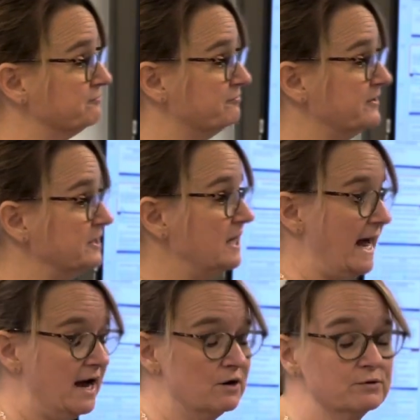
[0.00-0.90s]
fill
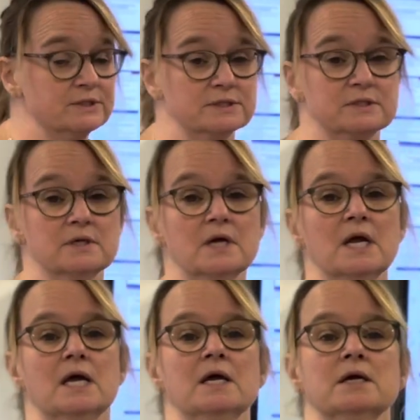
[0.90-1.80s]
out
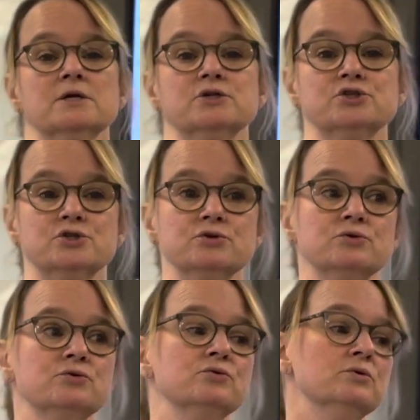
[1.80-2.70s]

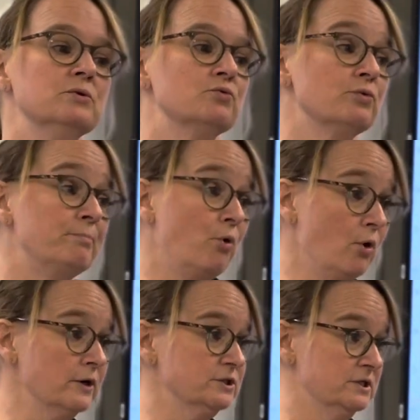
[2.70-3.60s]
to
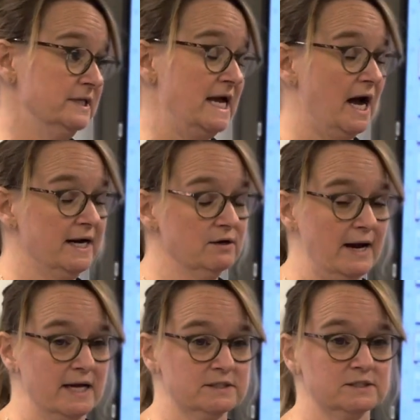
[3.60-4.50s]
report to the
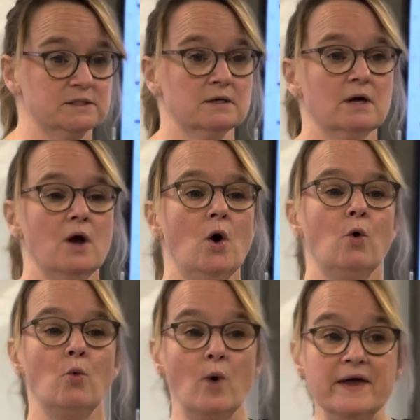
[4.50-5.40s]
IRS
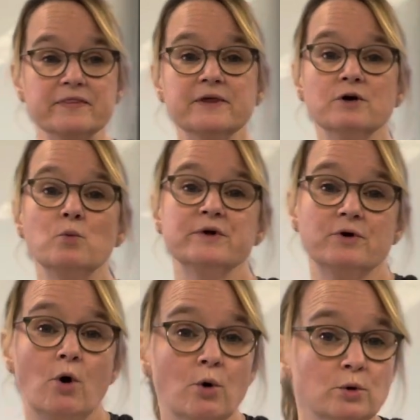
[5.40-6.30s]
what they're
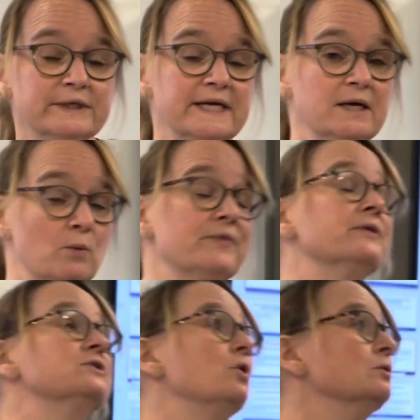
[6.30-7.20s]
withholding, what the
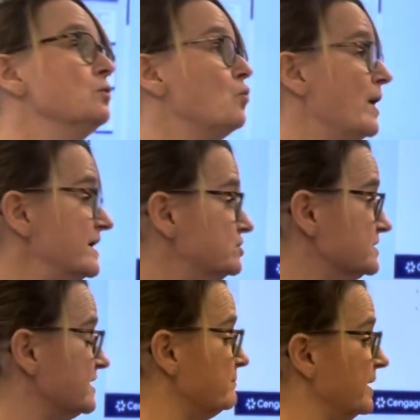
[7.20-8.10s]
total
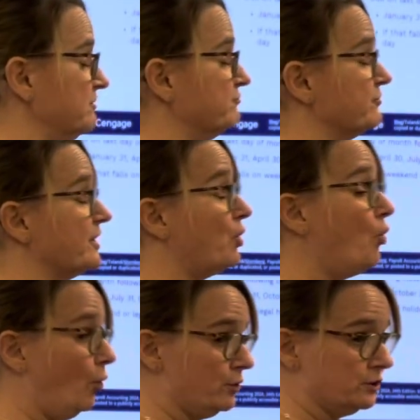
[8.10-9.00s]
wages have been for the
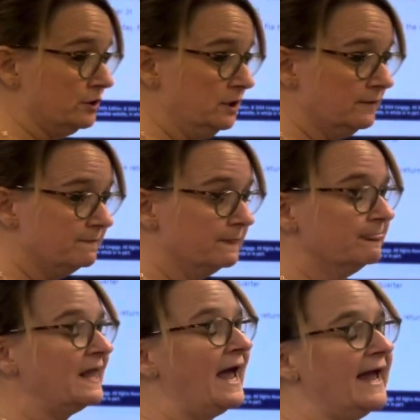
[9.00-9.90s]
quarter,
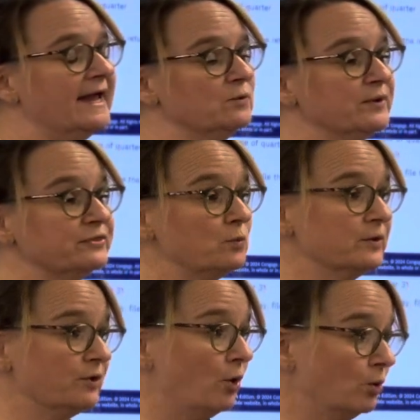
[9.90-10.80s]
and what the
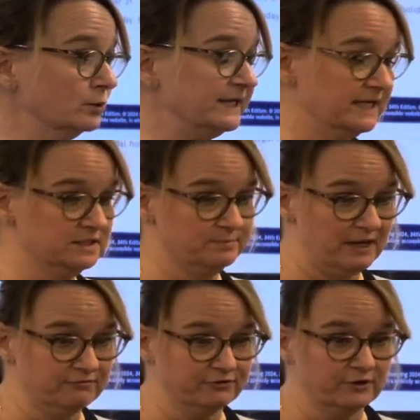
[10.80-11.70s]
withholding has
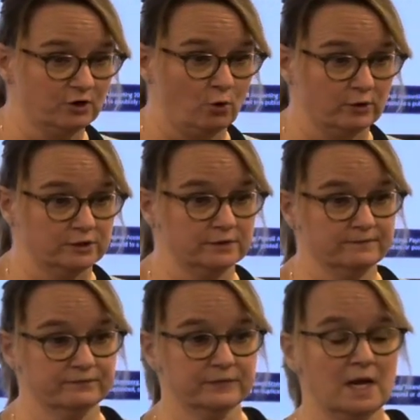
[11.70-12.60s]
been for the quarter.
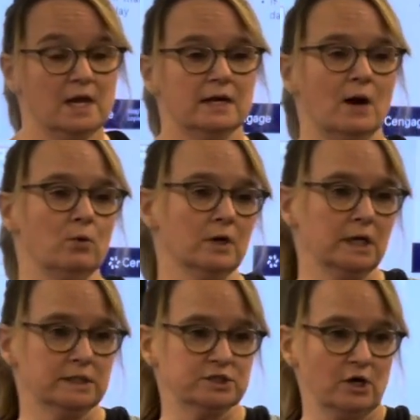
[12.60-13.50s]
Now we're going
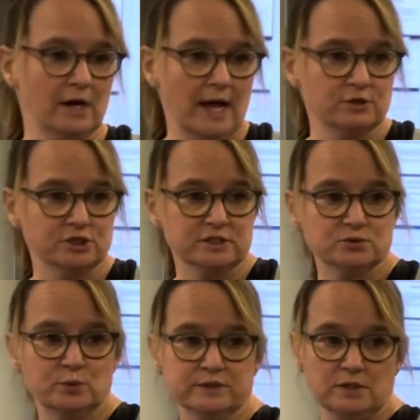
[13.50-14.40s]
to start out just
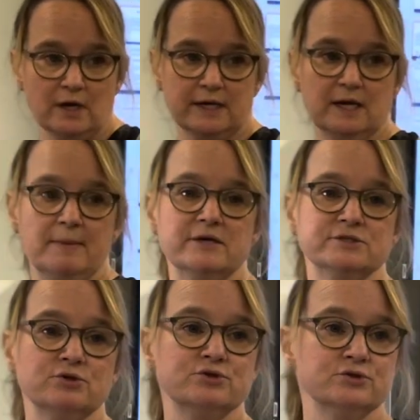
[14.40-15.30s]
with talking about Social